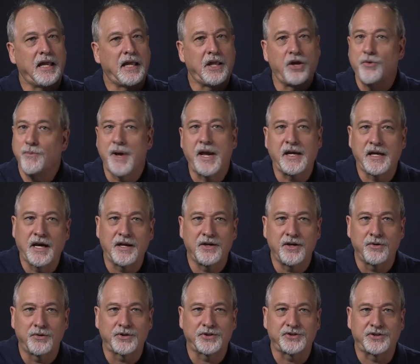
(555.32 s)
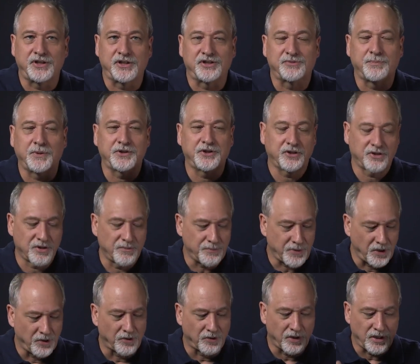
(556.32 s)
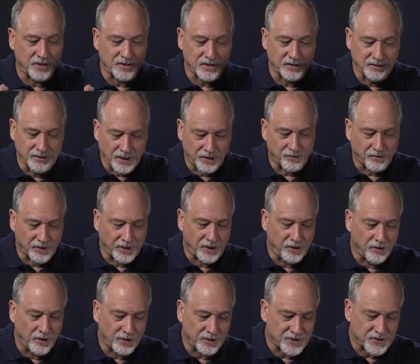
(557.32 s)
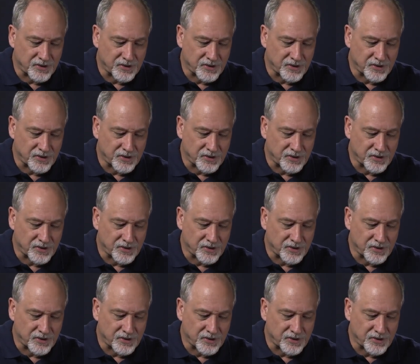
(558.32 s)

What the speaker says: You may not notice this, but the computer is literally going to